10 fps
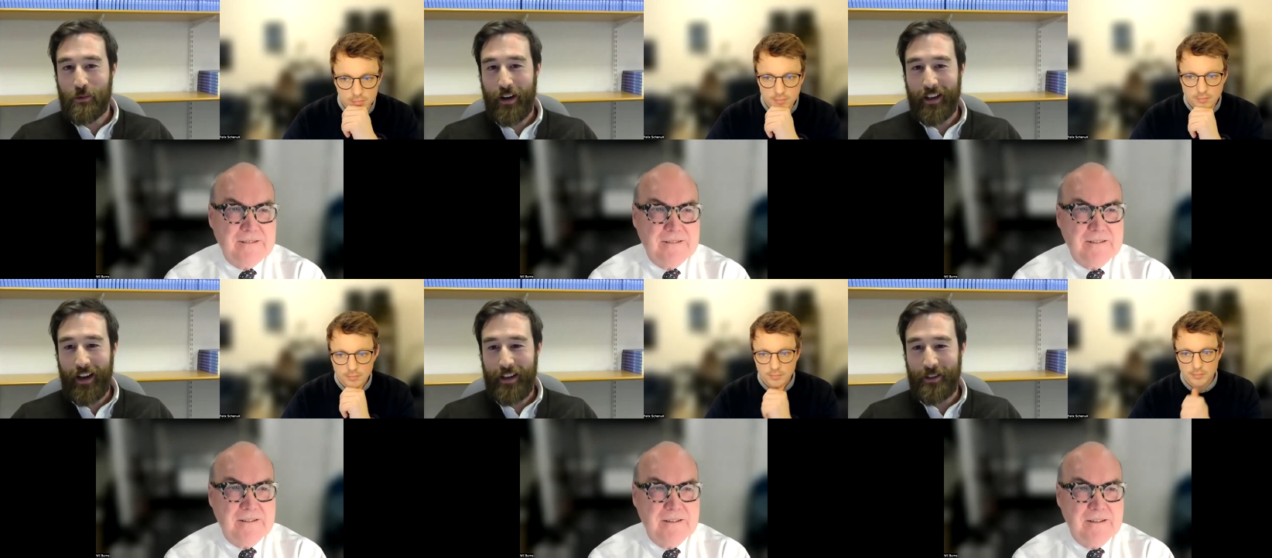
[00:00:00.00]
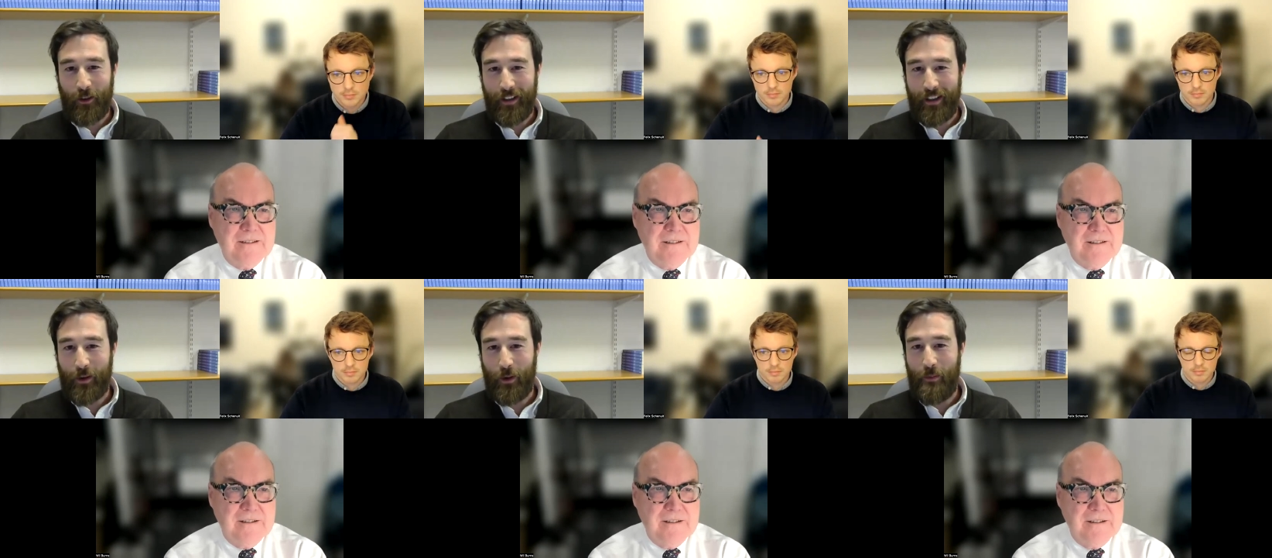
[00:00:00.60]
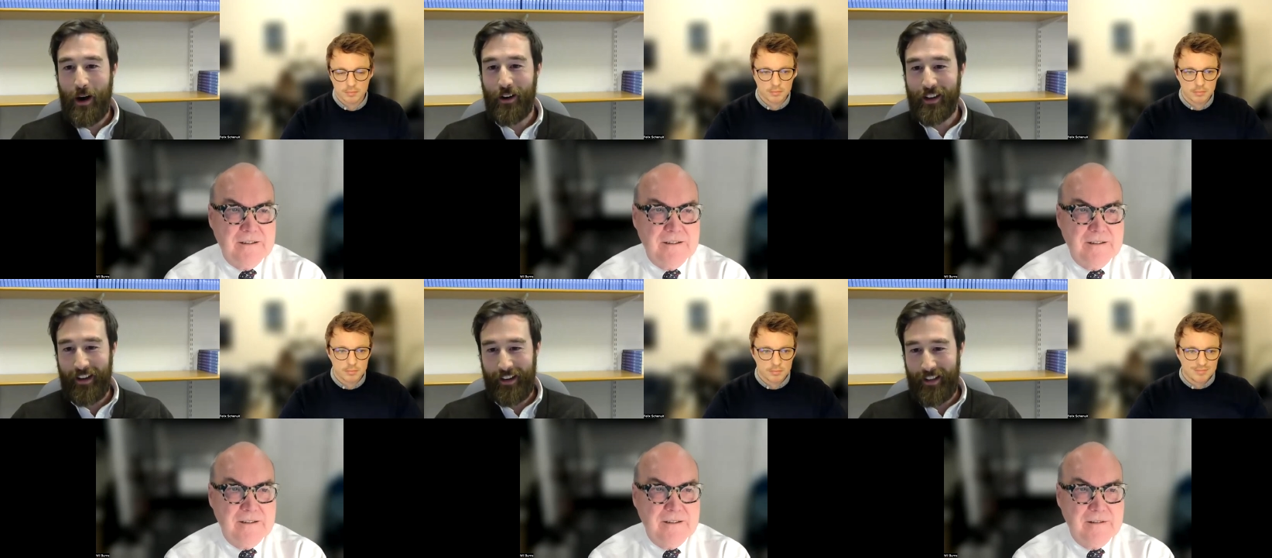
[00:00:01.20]
Speaker 1: predicated on a liquid
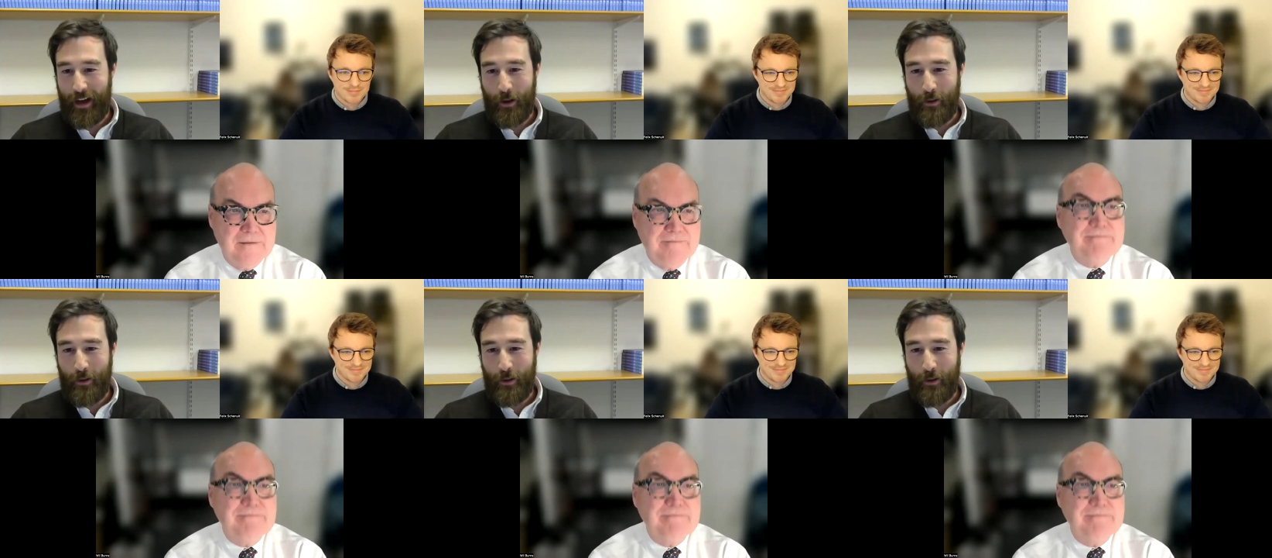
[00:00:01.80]
market that